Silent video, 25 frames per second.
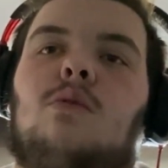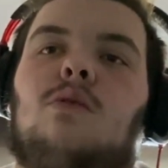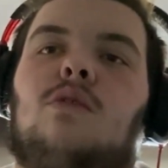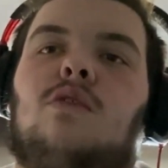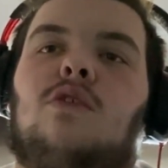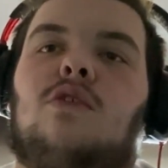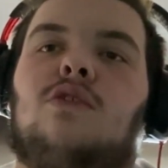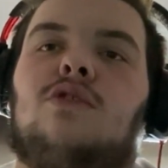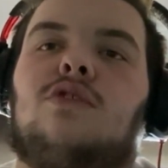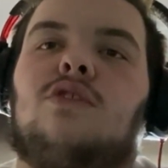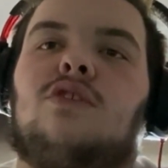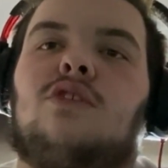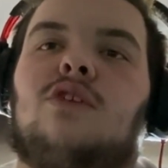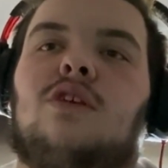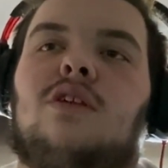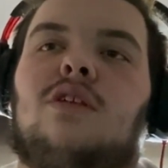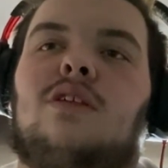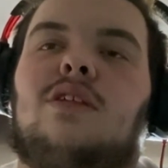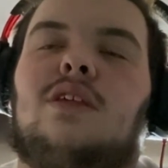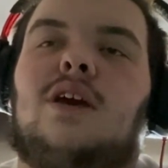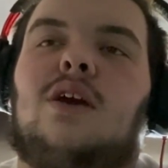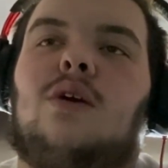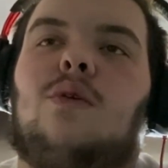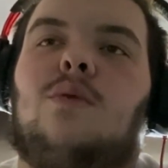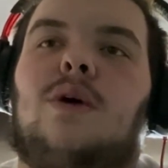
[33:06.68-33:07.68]
also done a
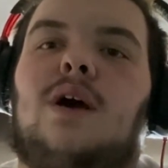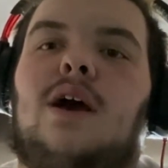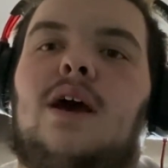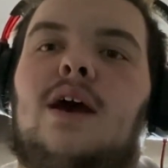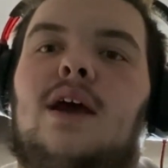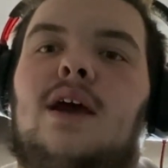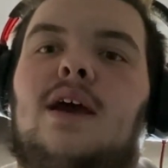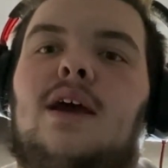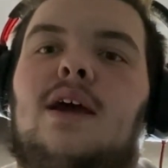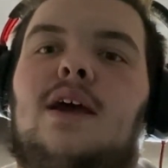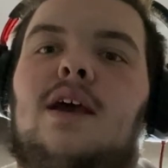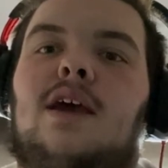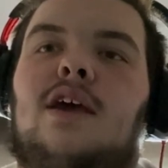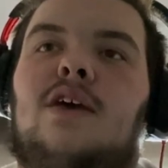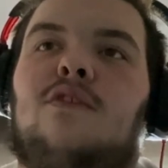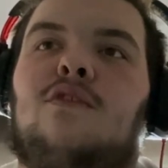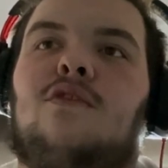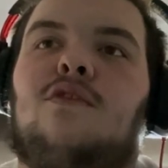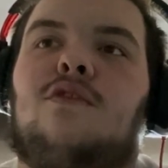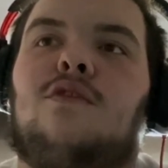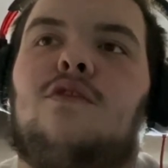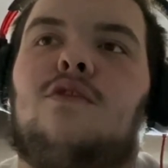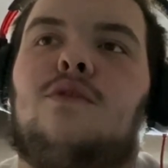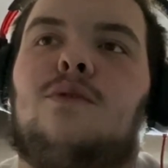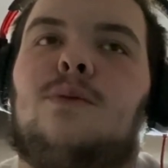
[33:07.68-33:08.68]
thing where
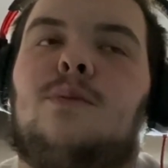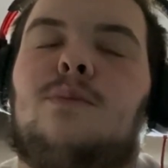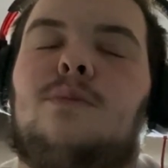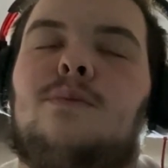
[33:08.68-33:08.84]
if